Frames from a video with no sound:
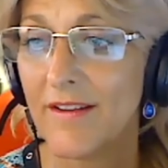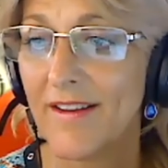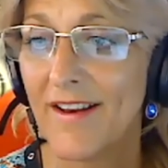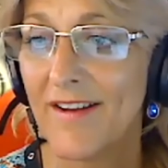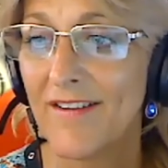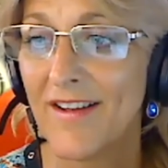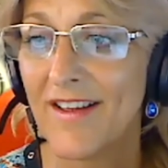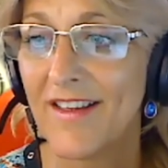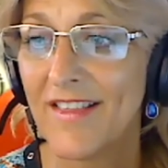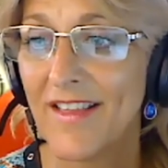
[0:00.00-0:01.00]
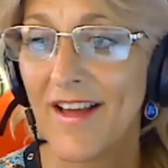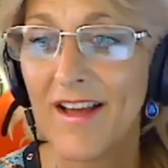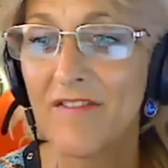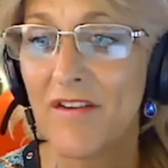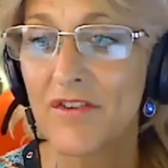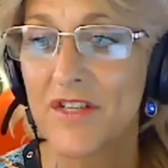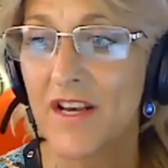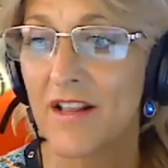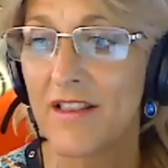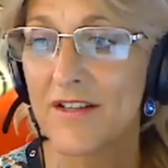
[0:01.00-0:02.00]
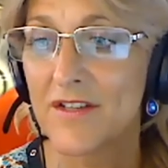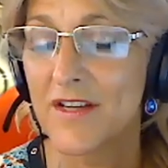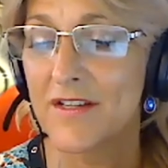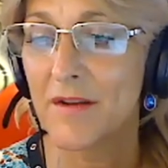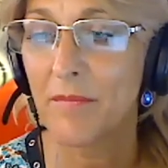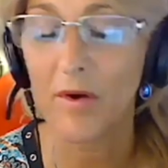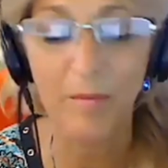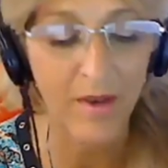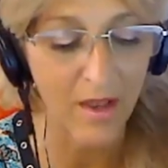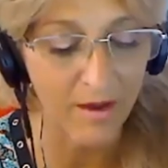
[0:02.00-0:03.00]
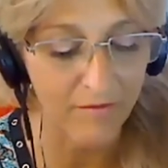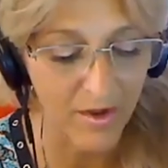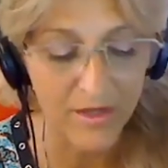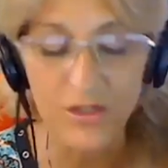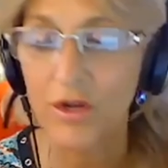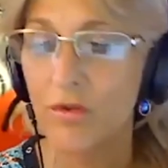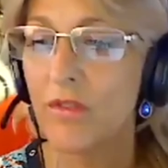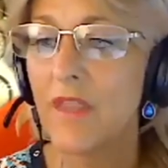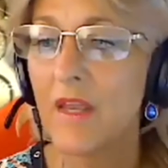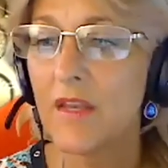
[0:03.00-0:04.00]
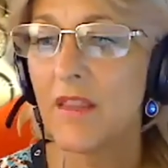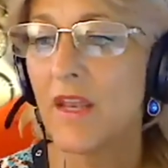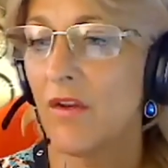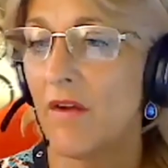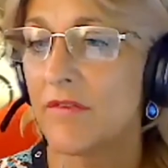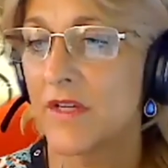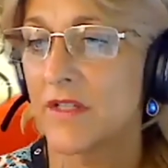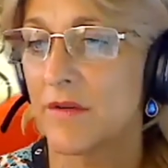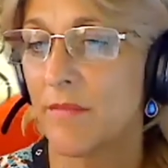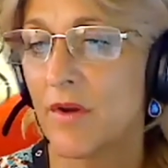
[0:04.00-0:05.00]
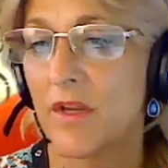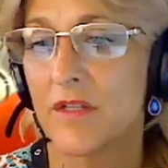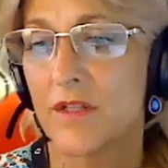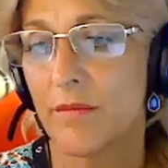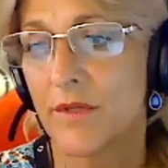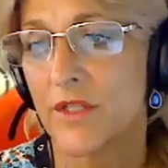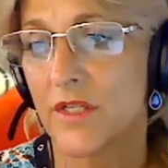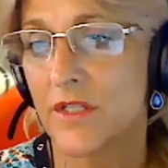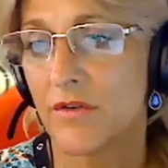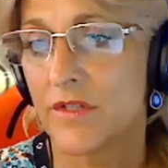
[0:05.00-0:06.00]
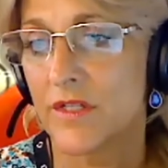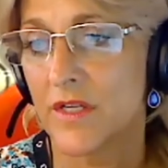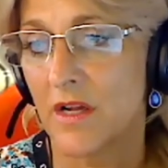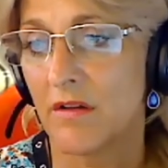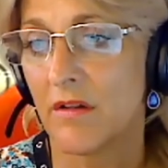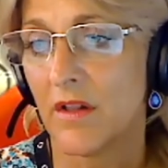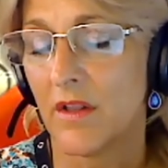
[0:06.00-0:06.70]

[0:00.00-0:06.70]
You know, I've never seen anything so easy in all my life. So th- then you have a testimony. It's so much easier to sell.